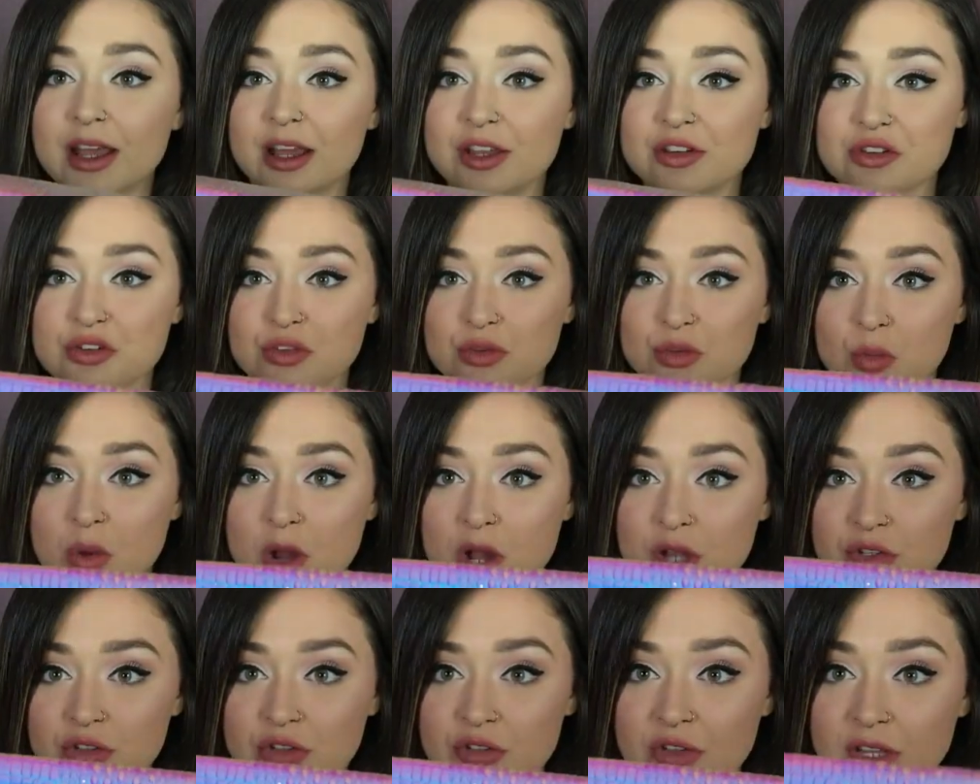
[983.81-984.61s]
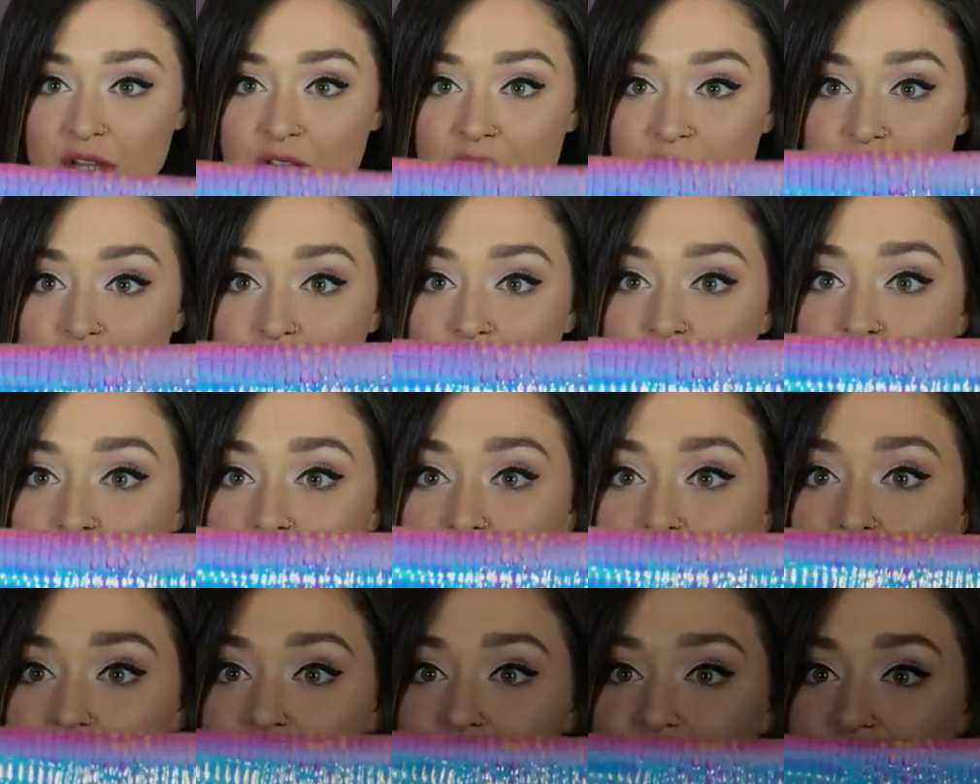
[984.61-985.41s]
I just watched like the
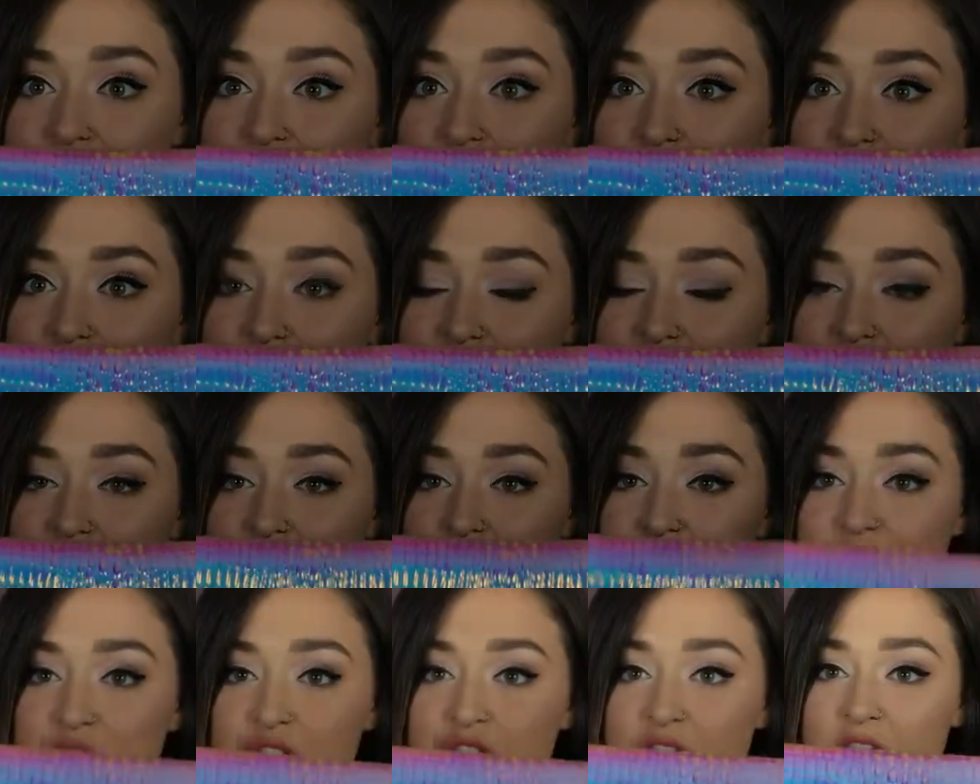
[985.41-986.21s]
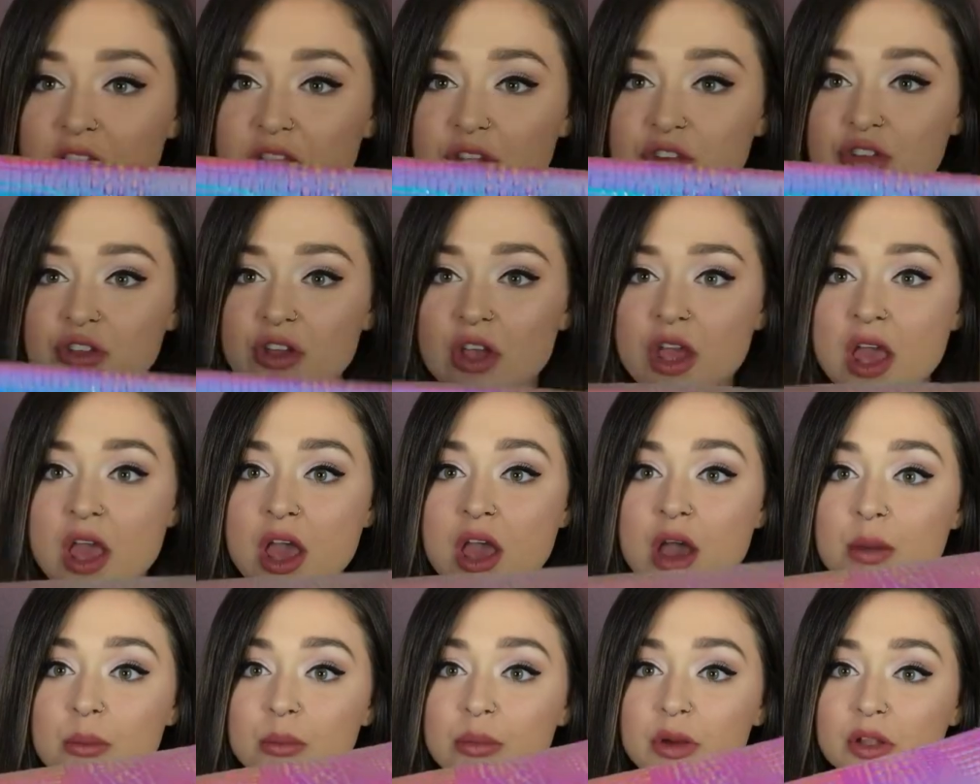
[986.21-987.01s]
whole lighting on my camera change,
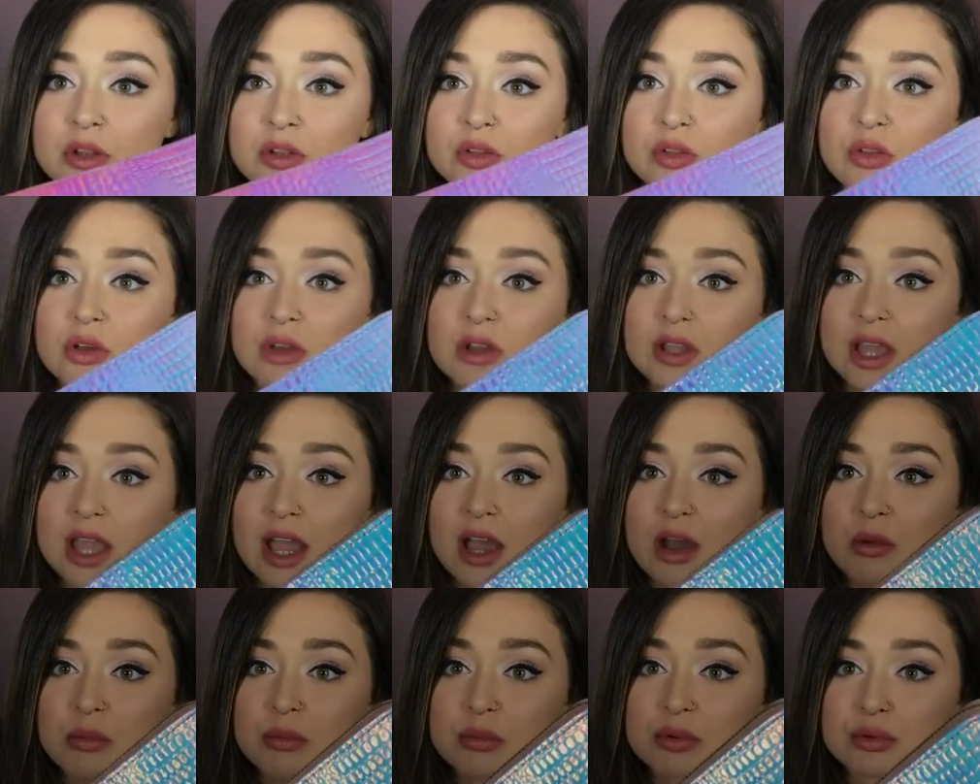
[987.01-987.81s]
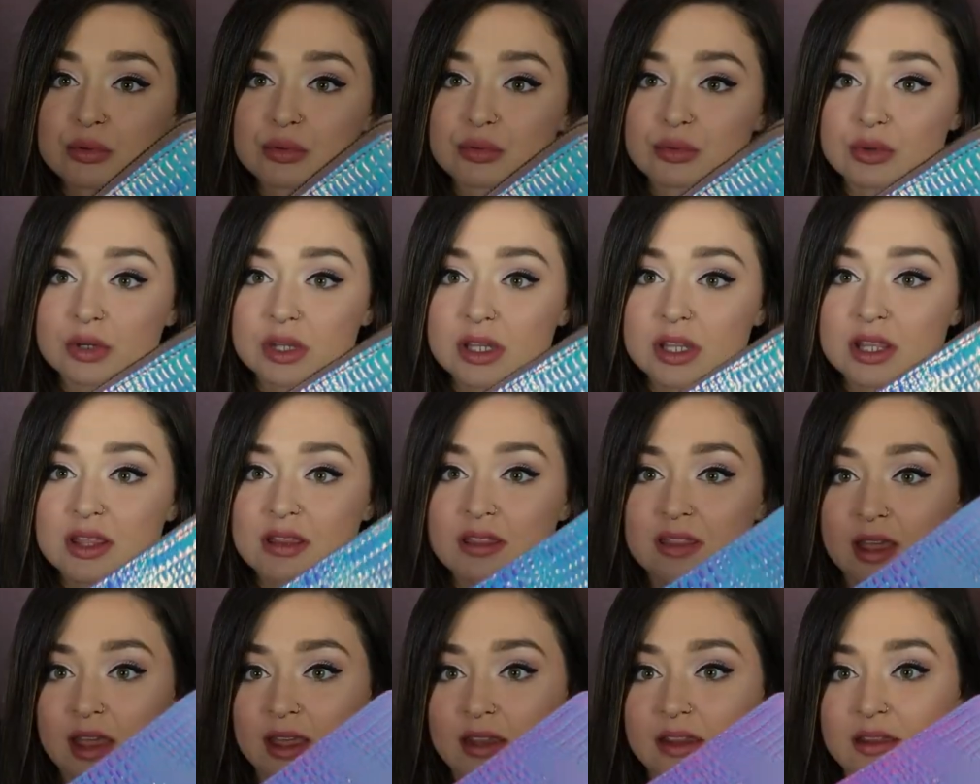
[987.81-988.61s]
but look how pretty
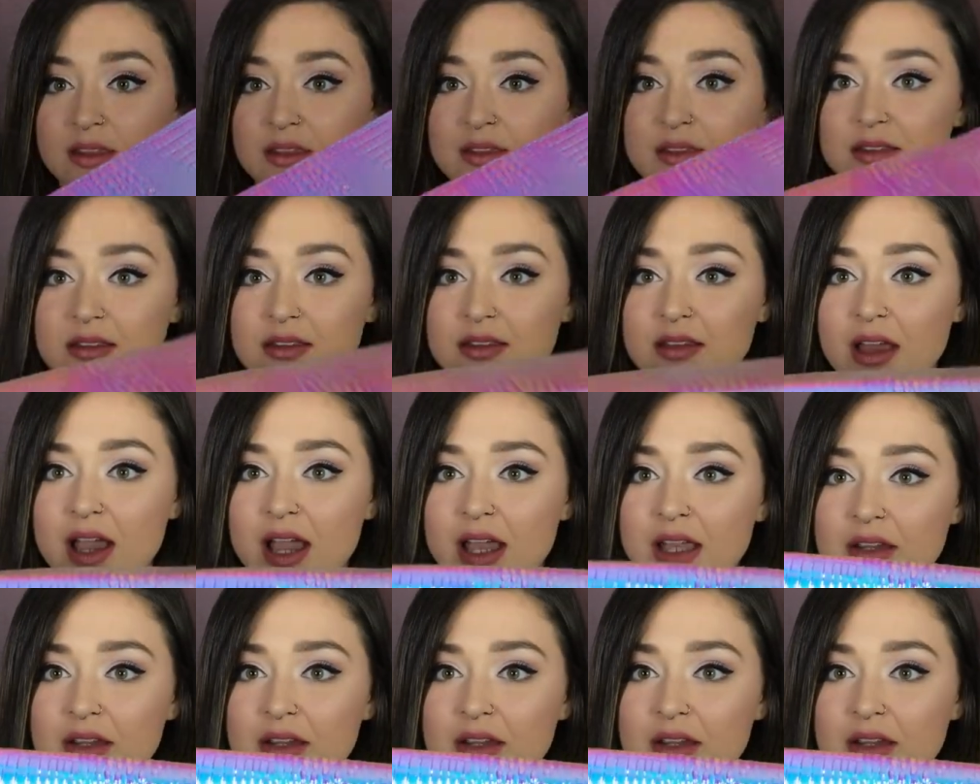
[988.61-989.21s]
that is.